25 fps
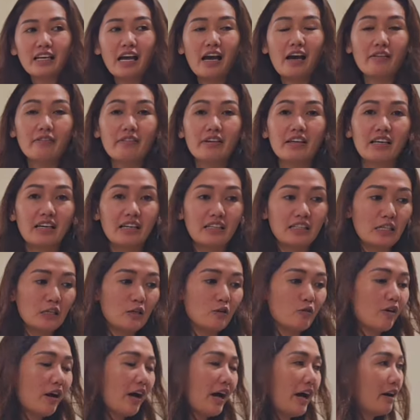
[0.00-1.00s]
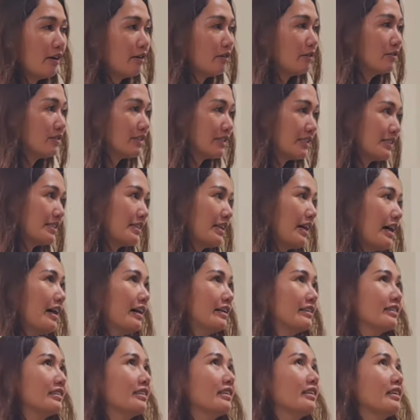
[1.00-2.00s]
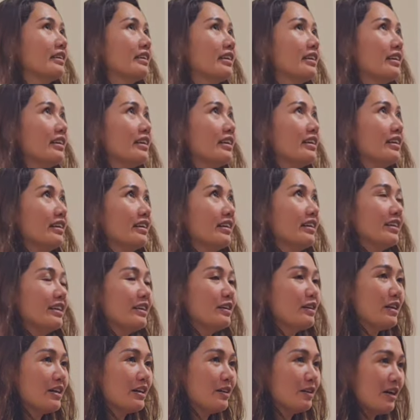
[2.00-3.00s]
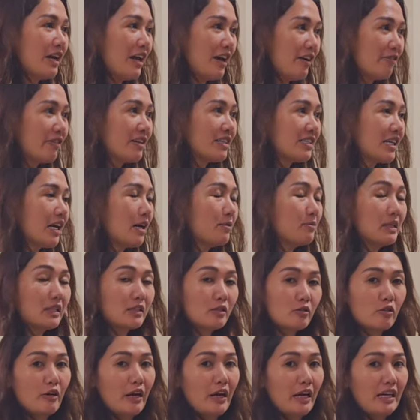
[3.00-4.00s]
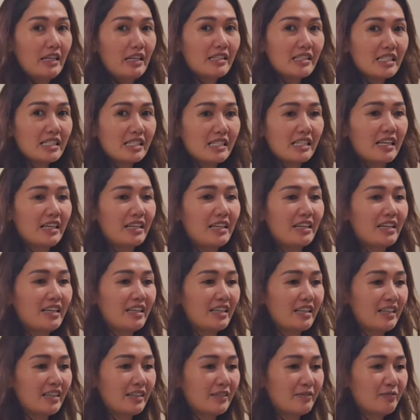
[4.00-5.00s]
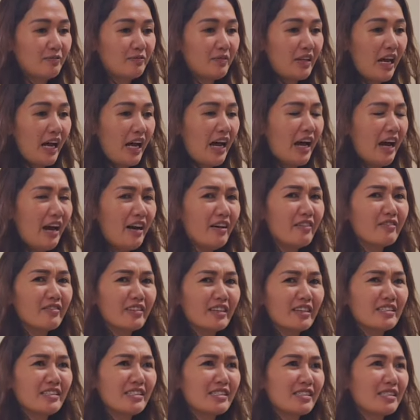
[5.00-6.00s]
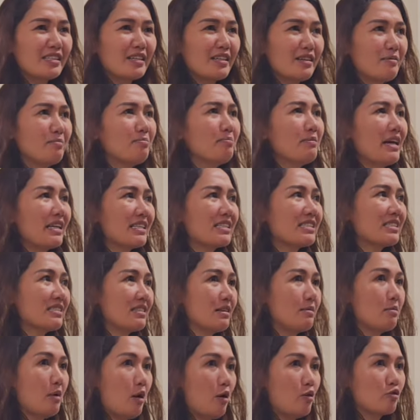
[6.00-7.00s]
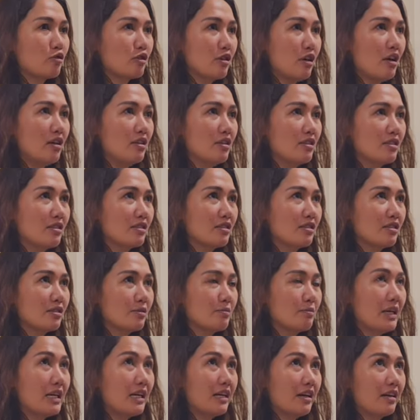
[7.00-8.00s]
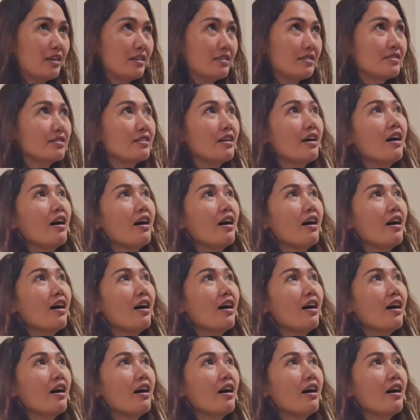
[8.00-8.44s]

having a new house is that every time it rains, I have this mixed emotions because